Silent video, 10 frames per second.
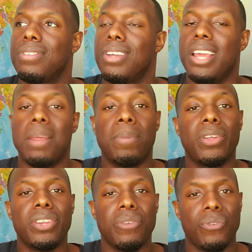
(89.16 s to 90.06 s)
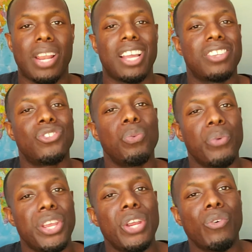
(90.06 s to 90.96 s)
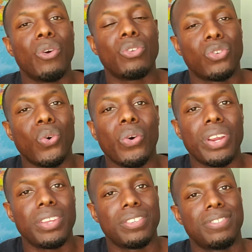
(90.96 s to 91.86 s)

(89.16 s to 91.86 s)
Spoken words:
an ability for like a superhero story,